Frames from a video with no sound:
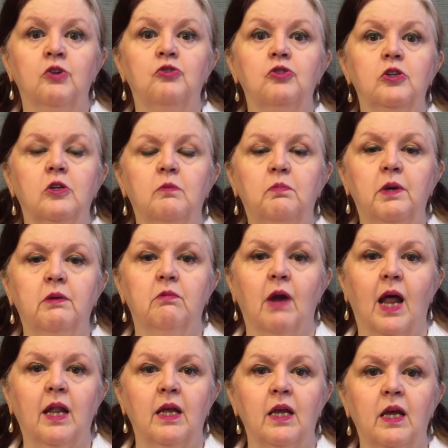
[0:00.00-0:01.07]
You should be
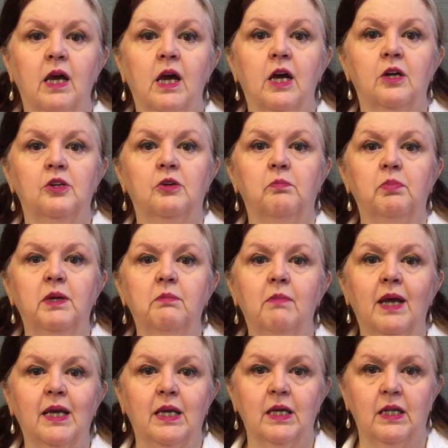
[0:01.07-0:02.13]
ready to be
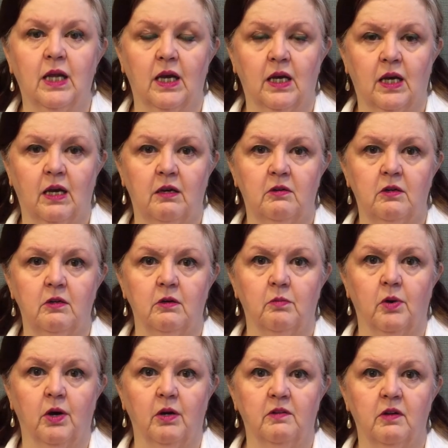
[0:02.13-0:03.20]
making that case to
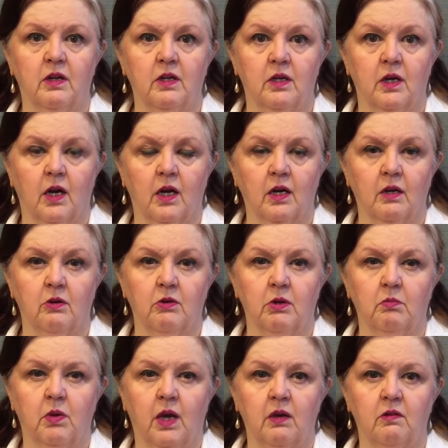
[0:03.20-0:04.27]
your boss on an
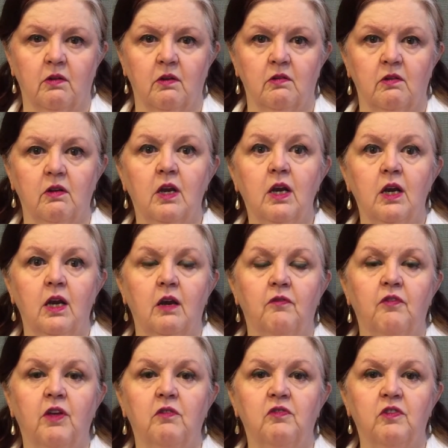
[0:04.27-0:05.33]
ongoing basis.
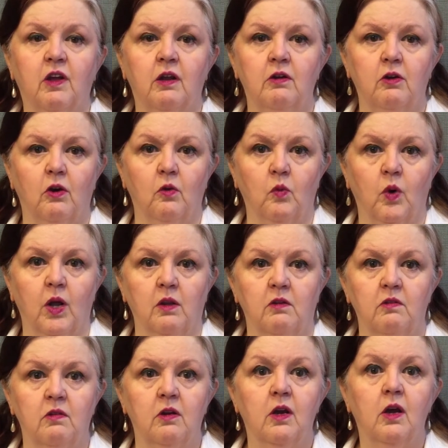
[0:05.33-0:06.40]
If they've said no
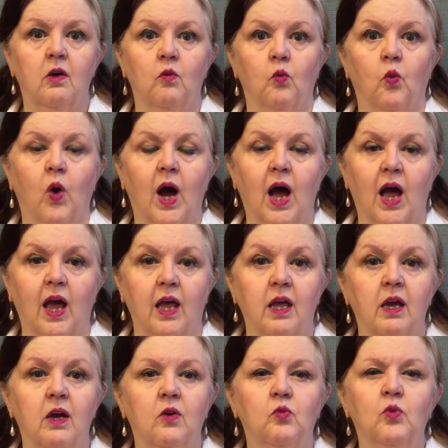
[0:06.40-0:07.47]
once,
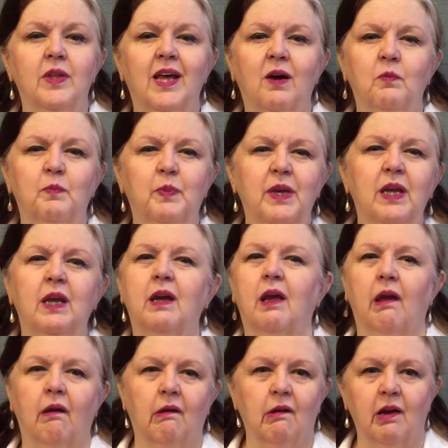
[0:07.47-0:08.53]
why? Without
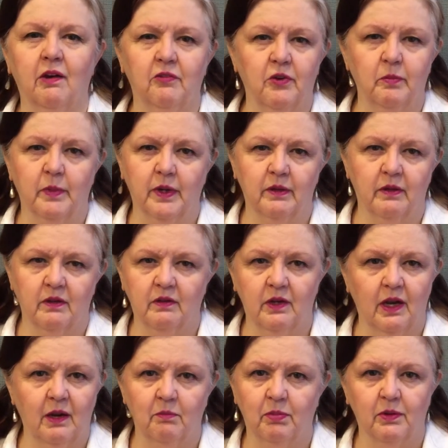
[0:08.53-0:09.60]
being every month
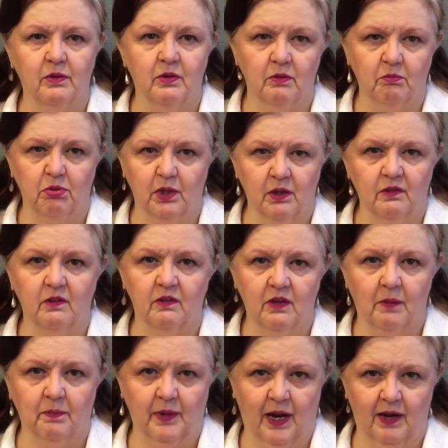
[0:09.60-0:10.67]
this damn person brings
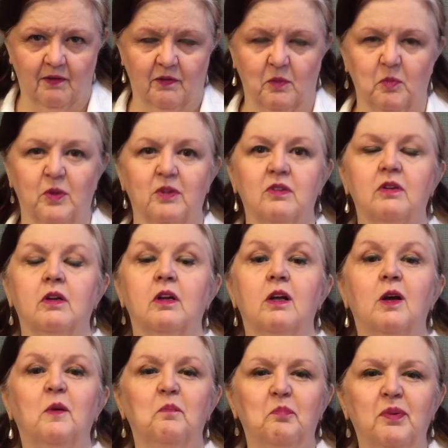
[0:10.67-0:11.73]
us up kind of a person.